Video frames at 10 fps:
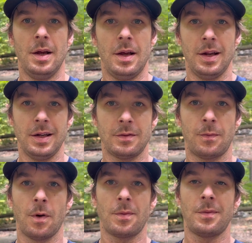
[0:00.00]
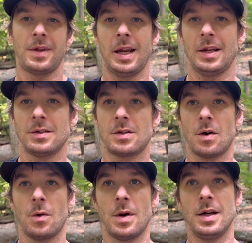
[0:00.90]
It is 4:15,
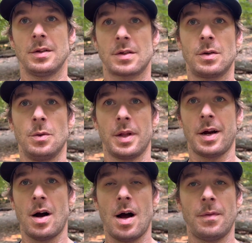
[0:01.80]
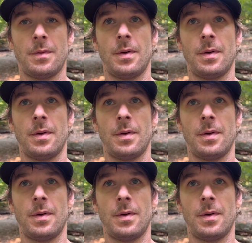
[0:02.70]
so it is cooling off.